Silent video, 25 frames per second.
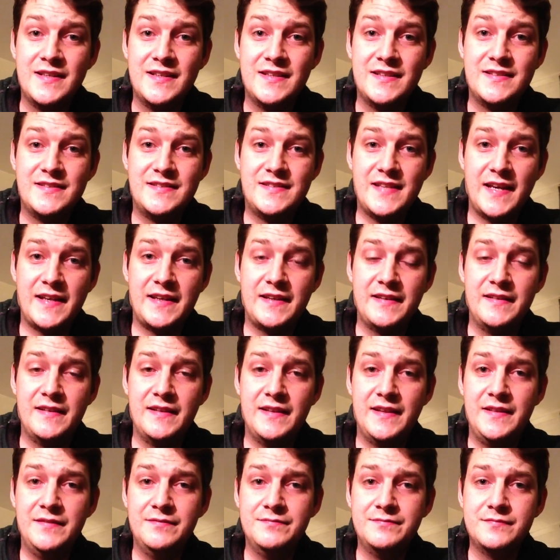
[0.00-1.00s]

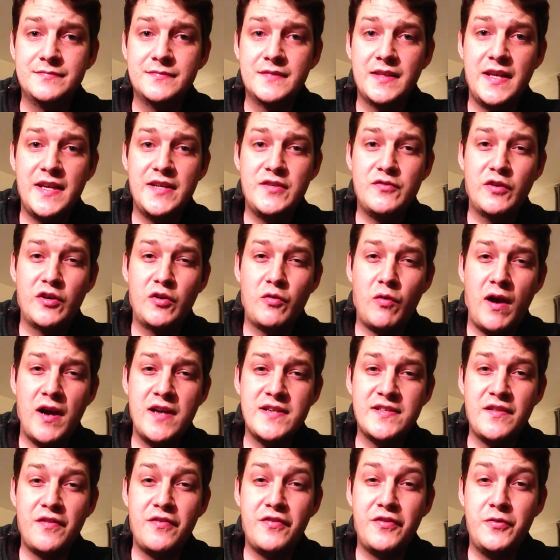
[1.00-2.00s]
Secondly, it
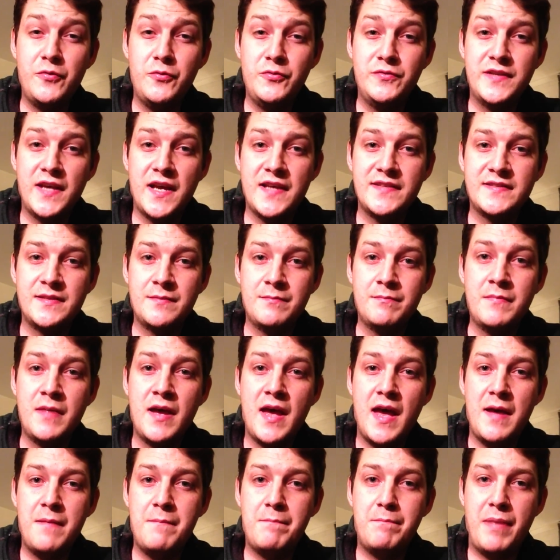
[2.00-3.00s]
requires enthusiasm
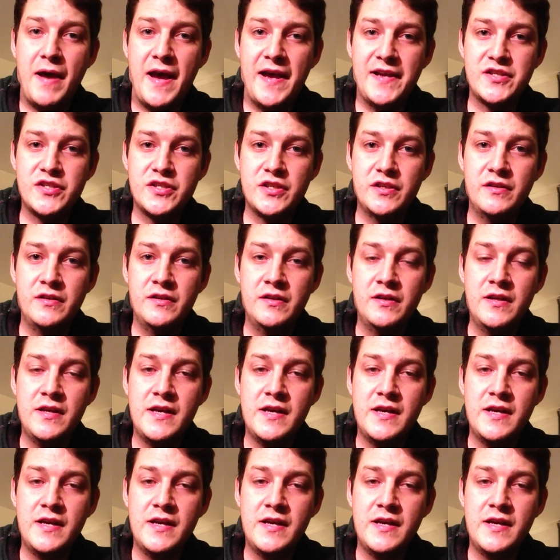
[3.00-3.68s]
and passion,